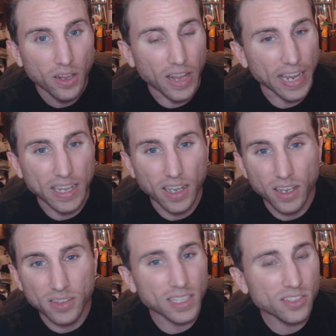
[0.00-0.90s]
like,
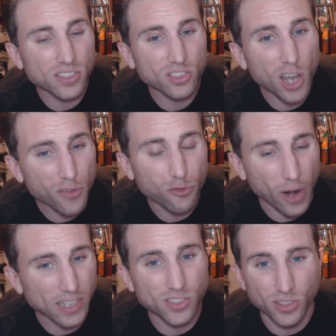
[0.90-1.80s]
these tough
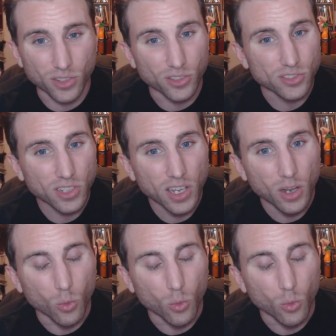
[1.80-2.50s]
wrestlers,